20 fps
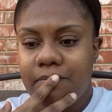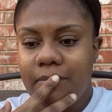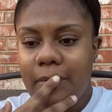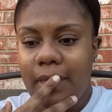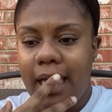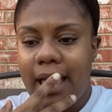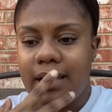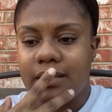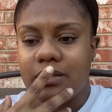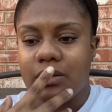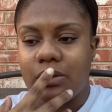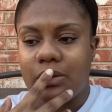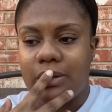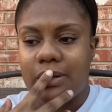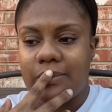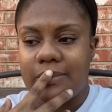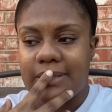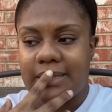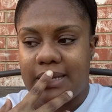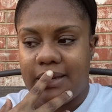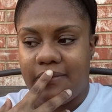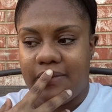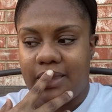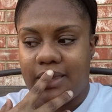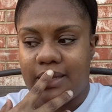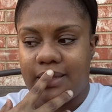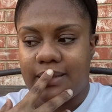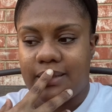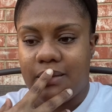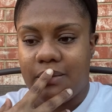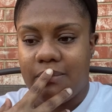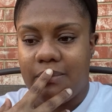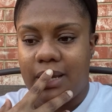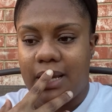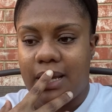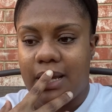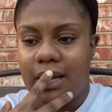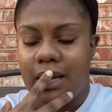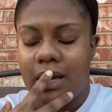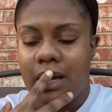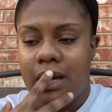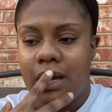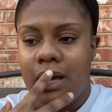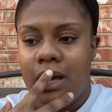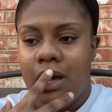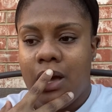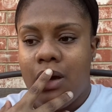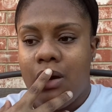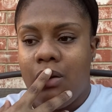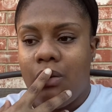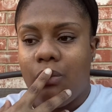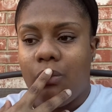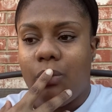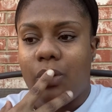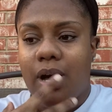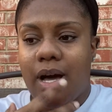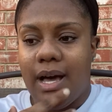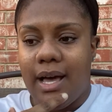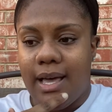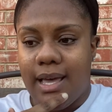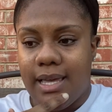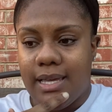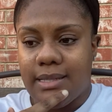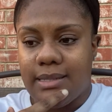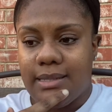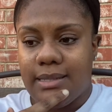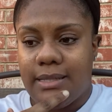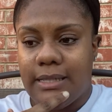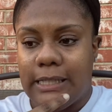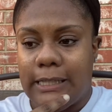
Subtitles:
as the Lord was giving this to me was,